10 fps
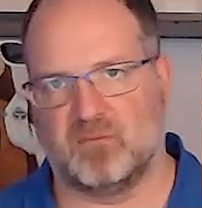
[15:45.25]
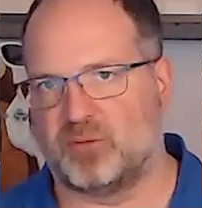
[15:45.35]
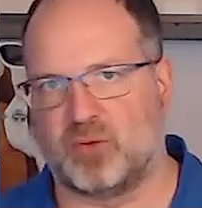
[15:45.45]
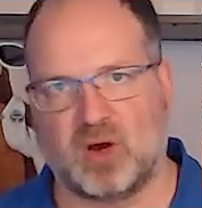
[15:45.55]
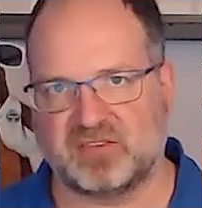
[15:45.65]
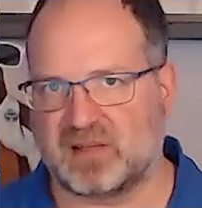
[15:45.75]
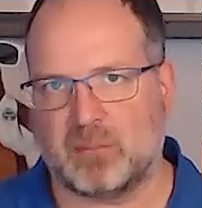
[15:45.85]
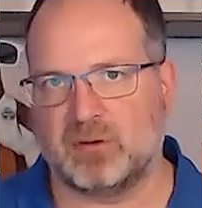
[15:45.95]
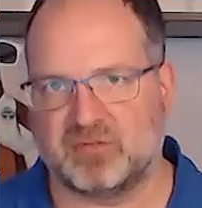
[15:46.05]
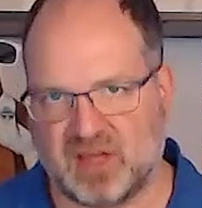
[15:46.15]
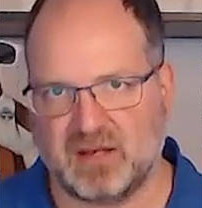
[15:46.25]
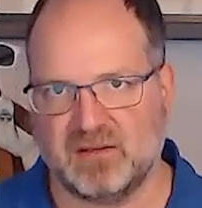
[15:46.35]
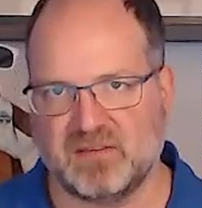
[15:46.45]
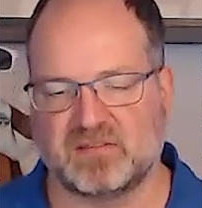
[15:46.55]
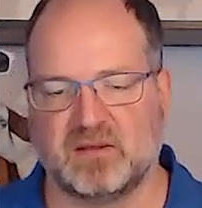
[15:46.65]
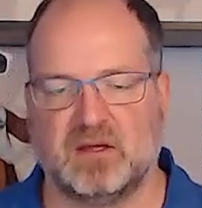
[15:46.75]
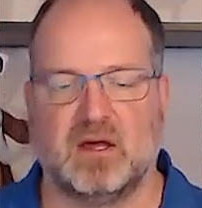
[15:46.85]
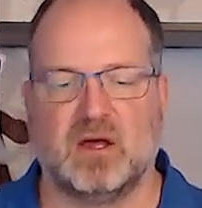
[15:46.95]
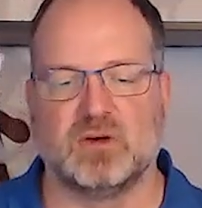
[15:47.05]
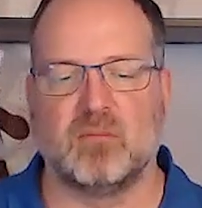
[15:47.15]
first couple of tenants,
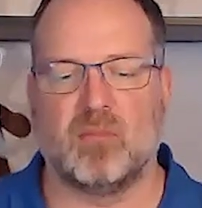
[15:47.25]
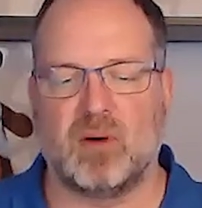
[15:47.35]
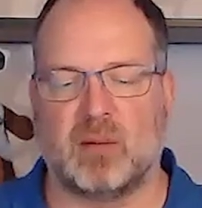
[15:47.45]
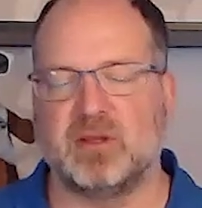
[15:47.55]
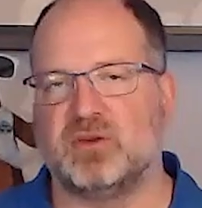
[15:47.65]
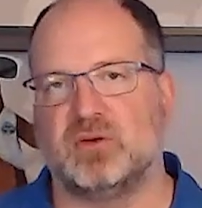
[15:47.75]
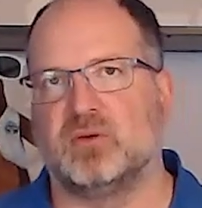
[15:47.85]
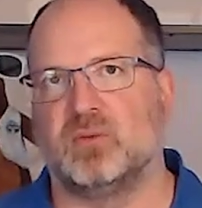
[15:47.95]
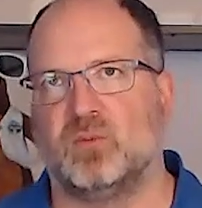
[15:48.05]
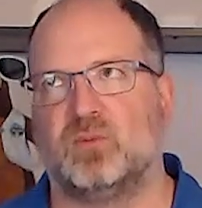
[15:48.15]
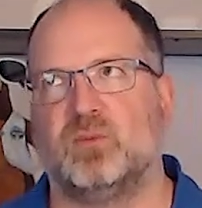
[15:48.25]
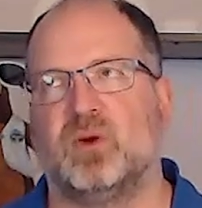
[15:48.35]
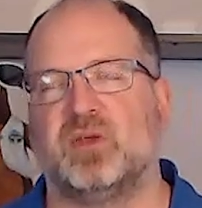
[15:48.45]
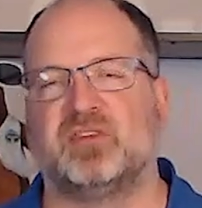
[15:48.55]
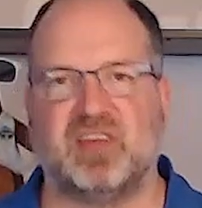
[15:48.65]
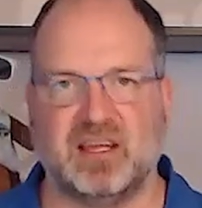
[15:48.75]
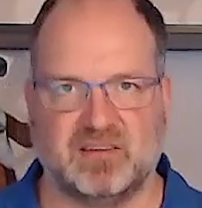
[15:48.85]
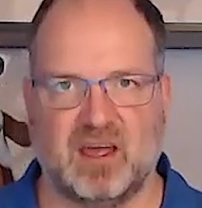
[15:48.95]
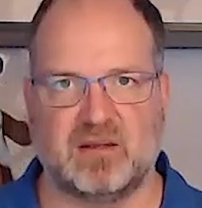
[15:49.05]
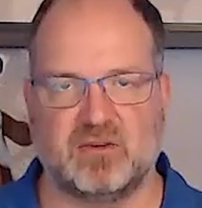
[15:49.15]
with the
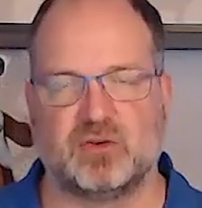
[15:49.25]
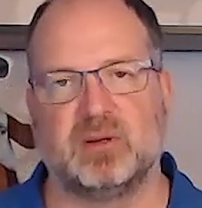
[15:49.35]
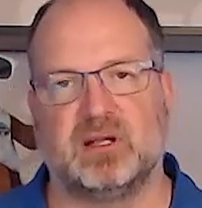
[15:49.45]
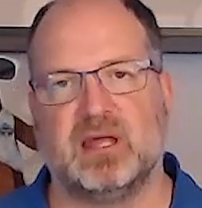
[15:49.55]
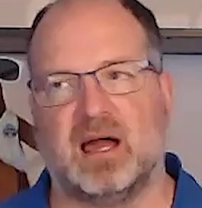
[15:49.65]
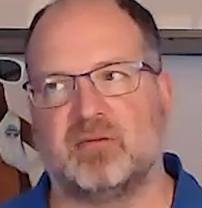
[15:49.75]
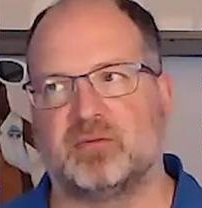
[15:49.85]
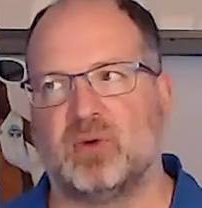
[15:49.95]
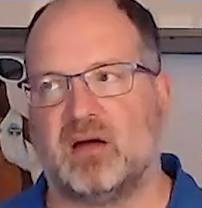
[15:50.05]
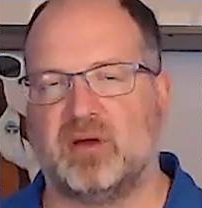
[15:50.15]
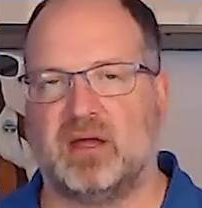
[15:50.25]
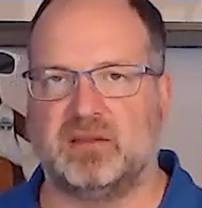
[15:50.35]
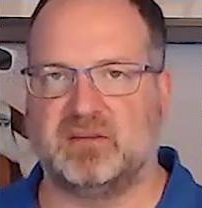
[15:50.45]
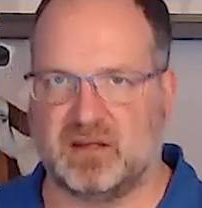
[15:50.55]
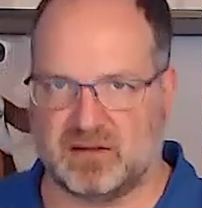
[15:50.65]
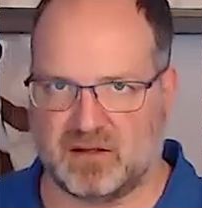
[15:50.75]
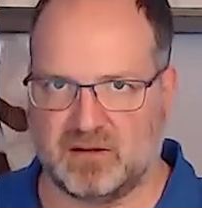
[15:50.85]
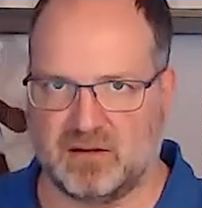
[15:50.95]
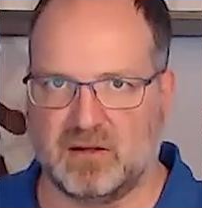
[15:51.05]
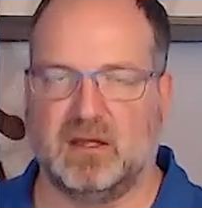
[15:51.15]
second tenant, you typically have to have a tenant
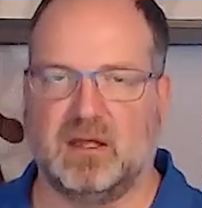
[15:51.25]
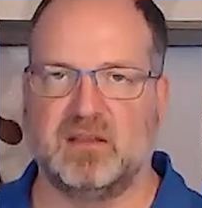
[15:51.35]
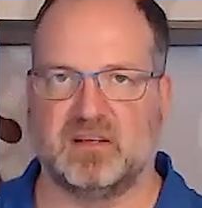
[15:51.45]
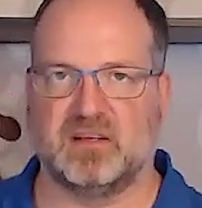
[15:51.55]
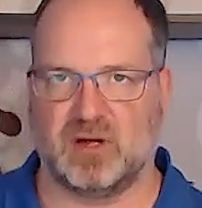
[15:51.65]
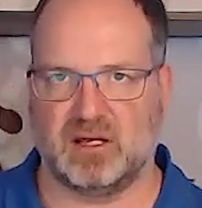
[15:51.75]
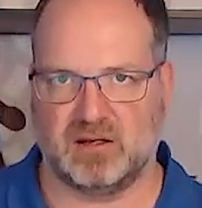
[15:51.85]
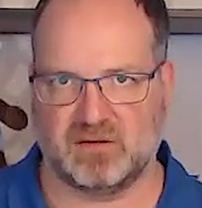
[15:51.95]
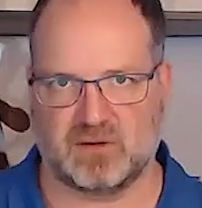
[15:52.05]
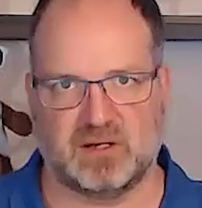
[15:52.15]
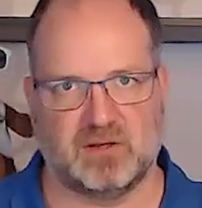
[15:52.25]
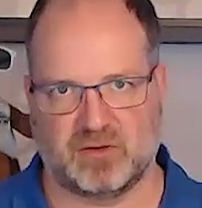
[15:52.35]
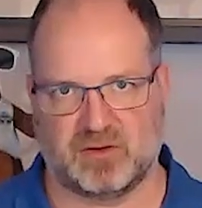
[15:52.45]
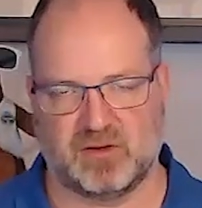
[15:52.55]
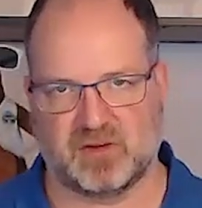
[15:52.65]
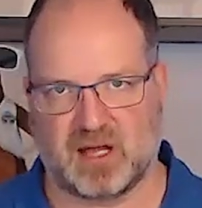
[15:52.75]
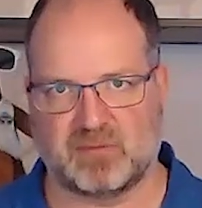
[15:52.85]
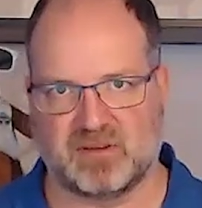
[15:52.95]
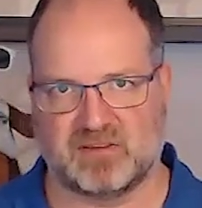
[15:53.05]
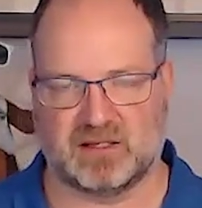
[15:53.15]
ID inside your entities, right? Into the
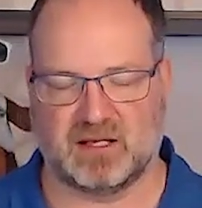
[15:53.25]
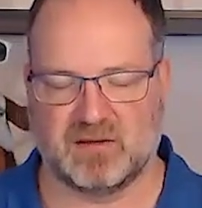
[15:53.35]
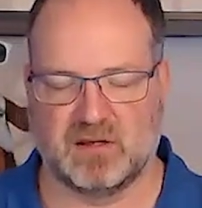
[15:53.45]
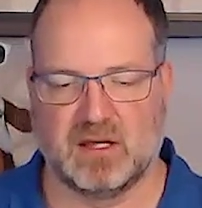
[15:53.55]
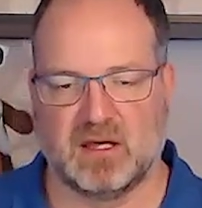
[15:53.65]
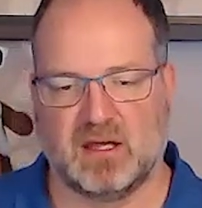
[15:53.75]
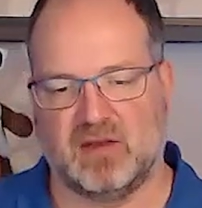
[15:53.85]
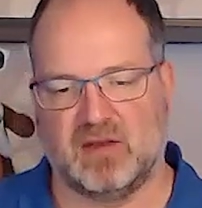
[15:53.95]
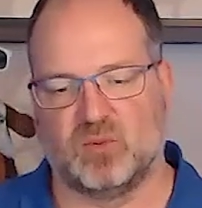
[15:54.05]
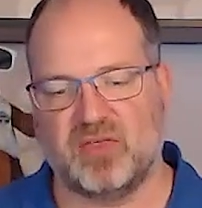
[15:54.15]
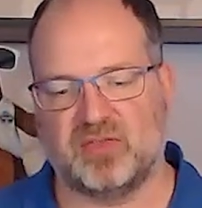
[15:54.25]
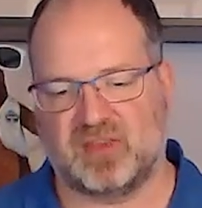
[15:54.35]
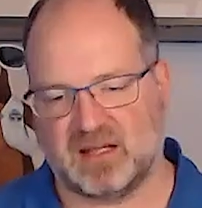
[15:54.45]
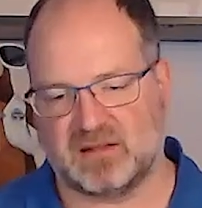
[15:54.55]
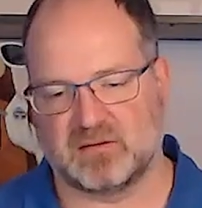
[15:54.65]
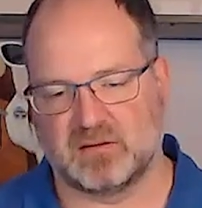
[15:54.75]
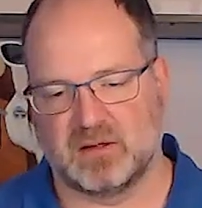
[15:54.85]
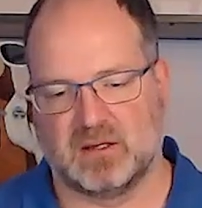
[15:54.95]
hubs and satellites. And with that,